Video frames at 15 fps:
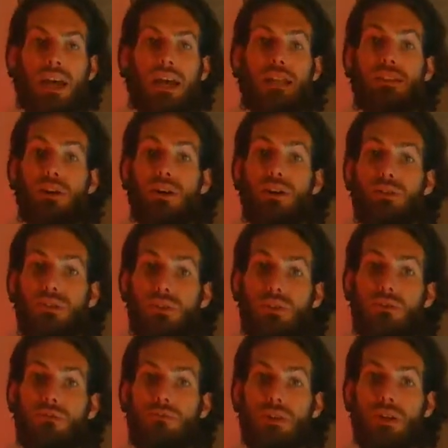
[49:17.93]
It's
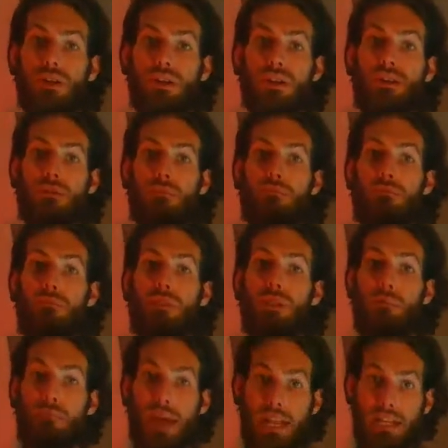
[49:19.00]
also very
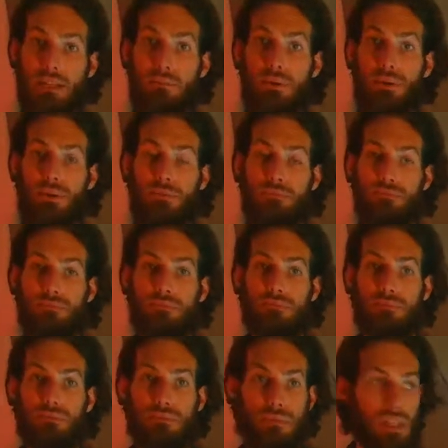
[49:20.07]
dependable.
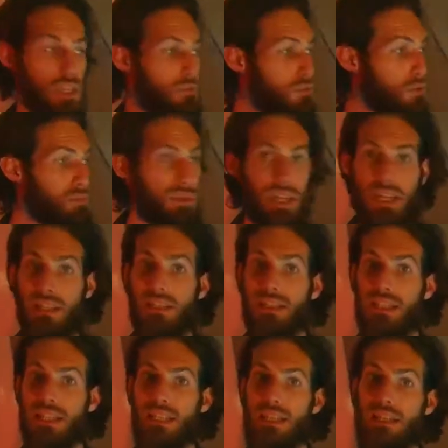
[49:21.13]
If you play in
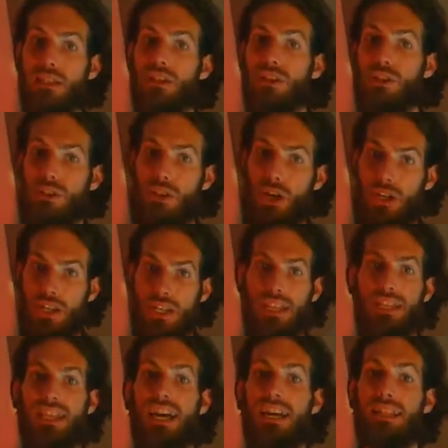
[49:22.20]
Lydian, you're going to
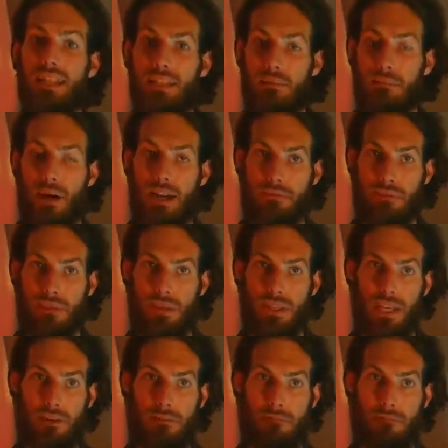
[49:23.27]
get that lullaby feeling.